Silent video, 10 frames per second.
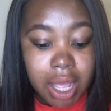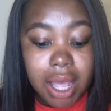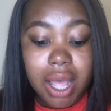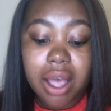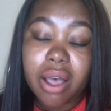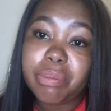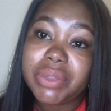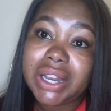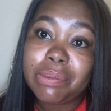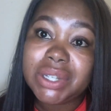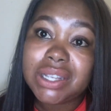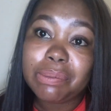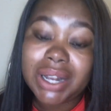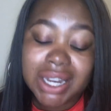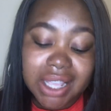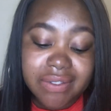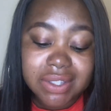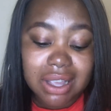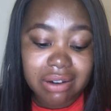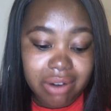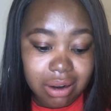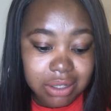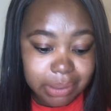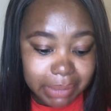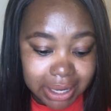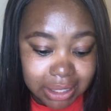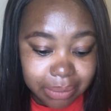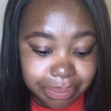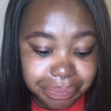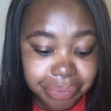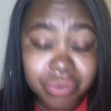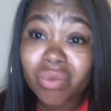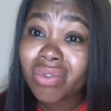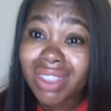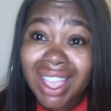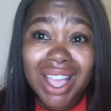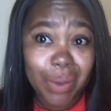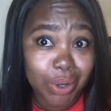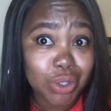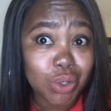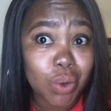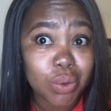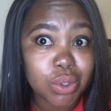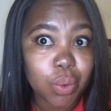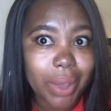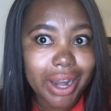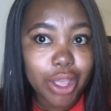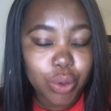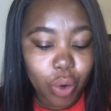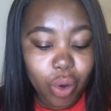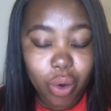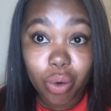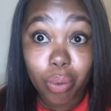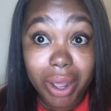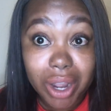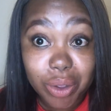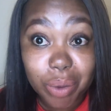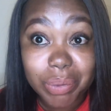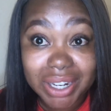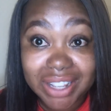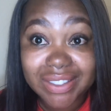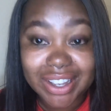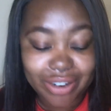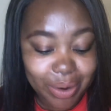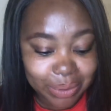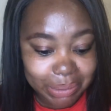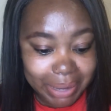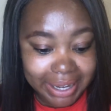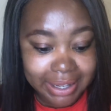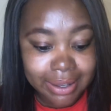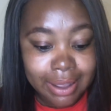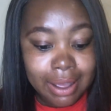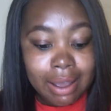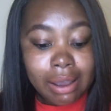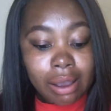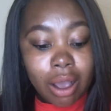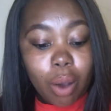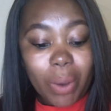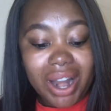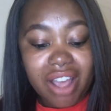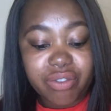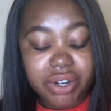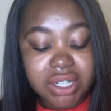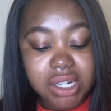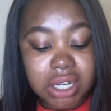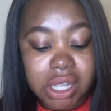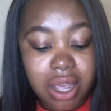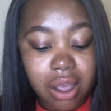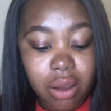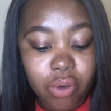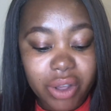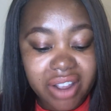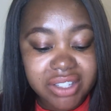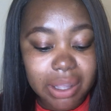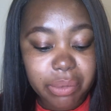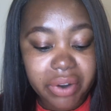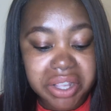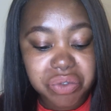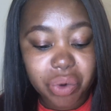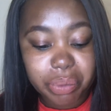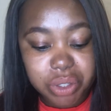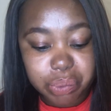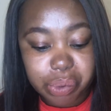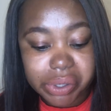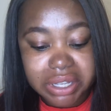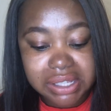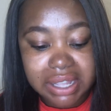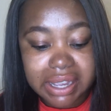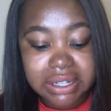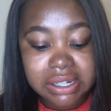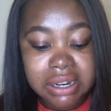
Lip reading: The limiting beliefs around money. I want to know also what are your beliefs around money. What I've written here, or what I've summarized from his book, is that